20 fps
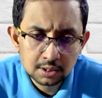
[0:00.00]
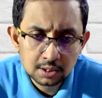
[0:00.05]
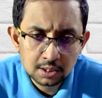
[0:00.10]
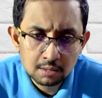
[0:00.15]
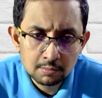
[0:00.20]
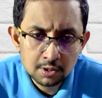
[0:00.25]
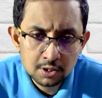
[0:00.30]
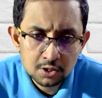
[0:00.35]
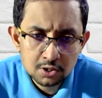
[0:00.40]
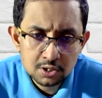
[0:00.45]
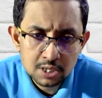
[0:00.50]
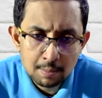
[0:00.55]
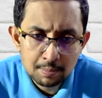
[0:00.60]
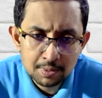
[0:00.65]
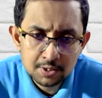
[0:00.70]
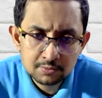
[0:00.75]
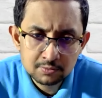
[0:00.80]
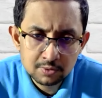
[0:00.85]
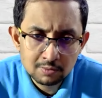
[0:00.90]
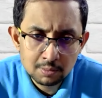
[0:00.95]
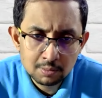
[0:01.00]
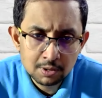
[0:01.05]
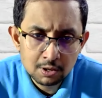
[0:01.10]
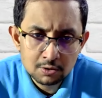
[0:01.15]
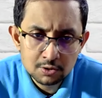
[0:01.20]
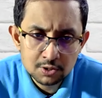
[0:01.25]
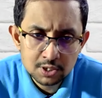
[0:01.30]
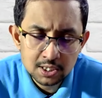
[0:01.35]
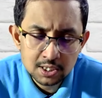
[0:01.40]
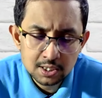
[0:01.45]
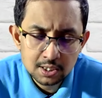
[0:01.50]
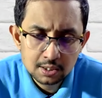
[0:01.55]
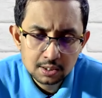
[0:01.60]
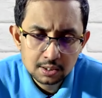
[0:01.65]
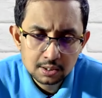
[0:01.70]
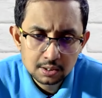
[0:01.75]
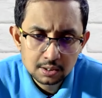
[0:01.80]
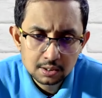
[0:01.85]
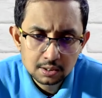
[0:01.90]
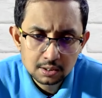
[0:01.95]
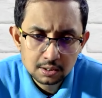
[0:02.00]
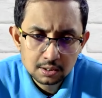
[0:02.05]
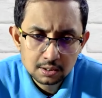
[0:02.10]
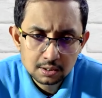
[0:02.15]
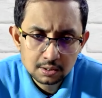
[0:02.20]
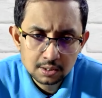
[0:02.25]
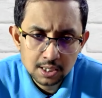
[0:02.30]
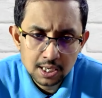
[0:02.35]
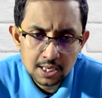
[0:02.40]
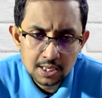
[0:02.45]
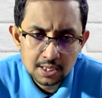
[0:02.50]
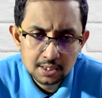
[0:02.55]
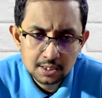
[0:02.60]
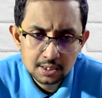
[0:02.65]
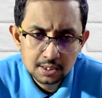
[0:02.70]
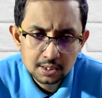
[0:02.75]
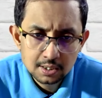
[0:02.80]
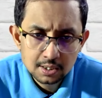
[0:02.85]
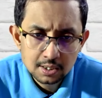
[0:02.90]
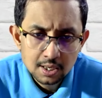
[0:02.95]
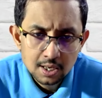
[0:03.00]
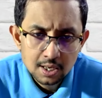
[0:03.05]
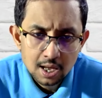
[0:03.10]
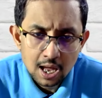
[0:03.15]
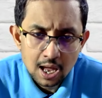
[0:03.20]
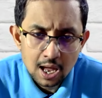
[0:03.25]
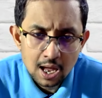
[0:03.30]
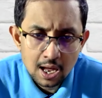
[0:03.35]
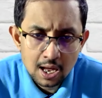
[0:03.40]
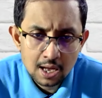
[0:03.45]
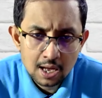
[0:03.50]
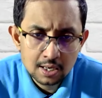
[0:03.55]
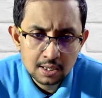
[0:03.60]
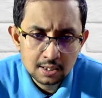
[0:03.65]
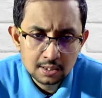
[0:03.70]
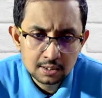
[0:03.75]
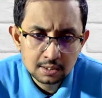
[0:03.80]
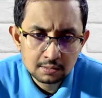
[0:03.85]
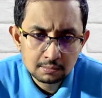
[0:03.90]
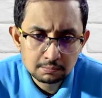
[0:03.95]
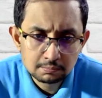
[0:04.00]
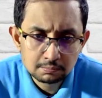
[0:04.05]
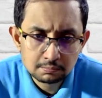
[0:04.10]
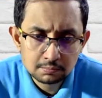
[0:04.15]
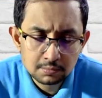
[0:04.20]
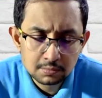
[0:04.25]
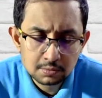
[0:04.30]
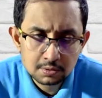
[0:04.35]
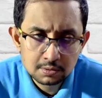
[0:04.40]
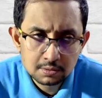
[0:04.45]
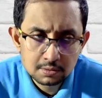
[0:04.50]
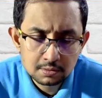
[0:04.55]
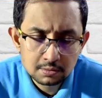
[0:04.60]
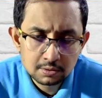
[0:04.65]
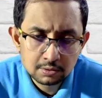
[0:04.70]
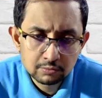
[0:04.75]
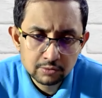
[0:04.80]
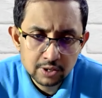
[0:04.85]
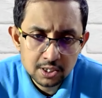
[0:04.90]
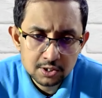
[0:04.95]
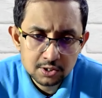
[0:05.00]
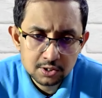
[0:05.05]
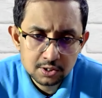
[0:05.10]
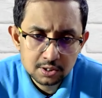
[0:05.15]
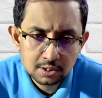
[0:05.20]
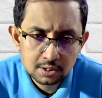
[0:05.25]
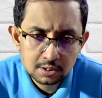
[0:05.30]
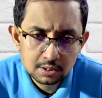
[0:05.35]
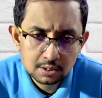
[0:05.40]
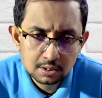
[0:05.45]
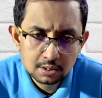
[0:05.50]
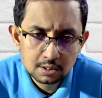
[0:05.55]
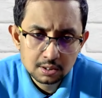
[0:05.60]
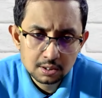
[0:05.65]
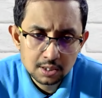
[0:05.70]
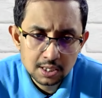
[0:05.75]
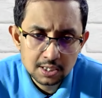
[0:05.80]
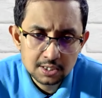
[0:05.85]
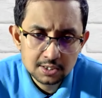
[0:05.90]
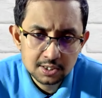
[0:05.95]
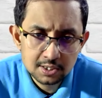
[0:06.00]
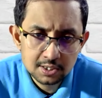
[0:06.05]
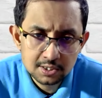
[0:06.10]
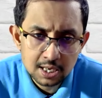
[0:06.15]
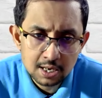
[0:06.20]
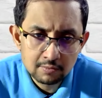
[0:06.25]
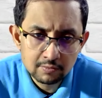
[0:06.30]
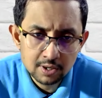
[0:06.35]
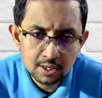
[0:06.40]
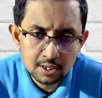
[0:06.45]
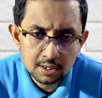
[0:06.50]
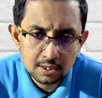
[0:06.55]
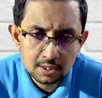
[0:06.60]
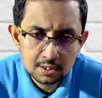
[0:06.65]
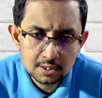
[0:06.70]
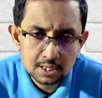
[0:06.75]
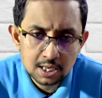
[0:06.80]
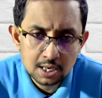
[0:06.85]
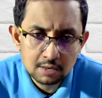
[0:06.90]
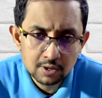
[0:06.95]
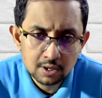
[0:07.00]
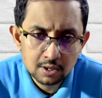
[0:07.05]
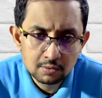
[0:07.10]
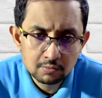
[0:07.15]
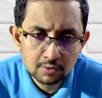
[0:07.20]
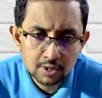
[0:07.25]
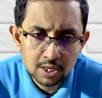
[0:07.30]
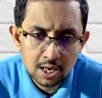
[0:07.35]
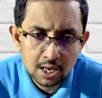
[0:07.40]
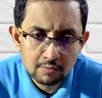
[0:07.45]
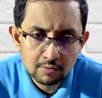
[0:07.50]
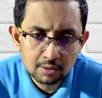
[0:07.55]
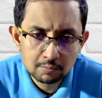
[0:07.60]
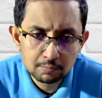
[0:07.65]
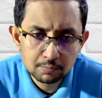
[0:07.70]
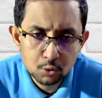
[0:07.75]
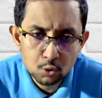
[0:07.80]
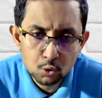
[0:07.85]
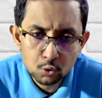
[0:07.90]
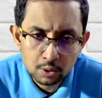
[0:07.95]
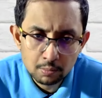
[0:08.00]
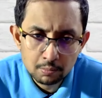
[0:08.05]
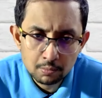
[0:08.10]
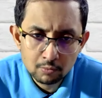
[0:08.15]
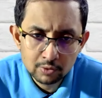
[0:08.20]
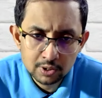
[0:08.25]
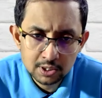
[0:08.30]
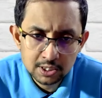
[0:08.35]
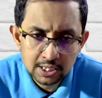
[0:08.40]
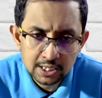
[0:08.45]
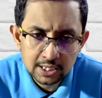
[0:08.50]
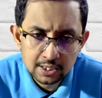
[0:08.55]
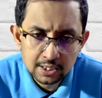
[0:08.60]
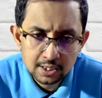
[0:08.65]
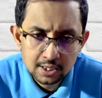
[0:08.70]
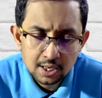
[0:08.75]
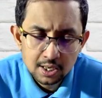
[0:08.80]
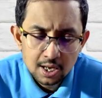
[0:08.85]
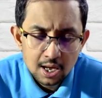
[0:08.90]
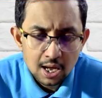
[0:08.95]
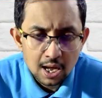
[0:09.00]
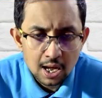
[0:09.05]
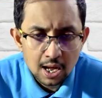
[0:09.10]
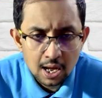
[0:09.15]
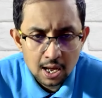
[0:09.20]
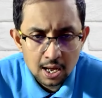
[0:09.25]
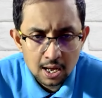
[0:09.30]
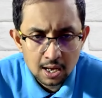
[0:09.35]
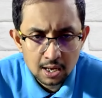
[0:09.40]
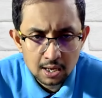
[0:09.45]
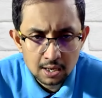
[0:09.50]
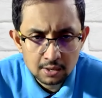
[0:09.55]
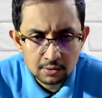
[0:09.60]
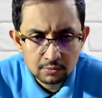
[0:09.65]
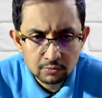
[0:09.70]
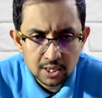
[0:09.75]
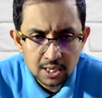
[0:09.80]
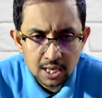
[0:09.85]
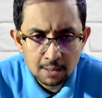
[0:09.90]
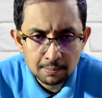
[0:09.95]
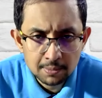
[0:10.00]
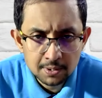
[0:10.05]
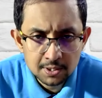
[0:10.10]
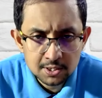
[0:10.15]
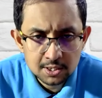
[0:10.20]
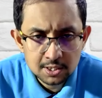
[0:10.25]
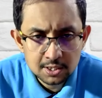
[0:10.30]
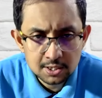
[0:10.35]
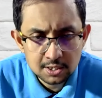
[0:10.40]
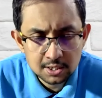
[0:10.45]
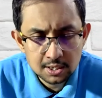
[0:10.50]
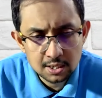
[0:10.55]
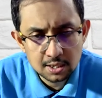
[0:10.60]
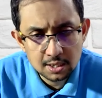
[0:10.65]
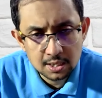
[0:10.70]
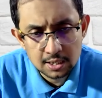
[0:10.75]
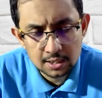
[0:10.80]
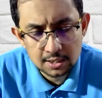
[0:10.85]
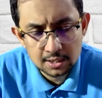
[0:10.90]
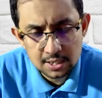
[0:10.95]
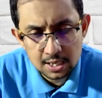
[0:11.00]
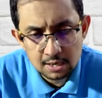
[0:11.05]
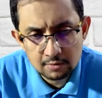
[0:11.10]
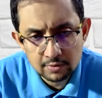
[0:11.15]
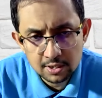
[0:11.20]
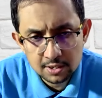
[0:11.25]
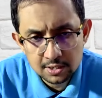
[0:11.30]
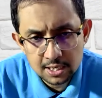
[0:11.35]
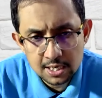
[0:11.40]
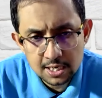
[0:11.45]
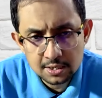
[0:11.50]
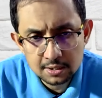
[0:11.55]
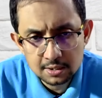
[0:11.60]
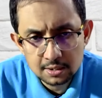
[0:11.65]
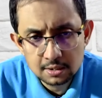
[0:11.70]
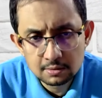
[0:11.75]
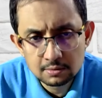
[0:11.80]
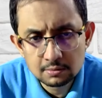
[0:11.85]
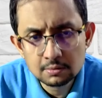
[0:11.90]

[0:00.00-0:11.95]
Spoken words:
communication happens from a browser, right? And the request hits the server. Server, we have a program over there, and what happens is at the server side,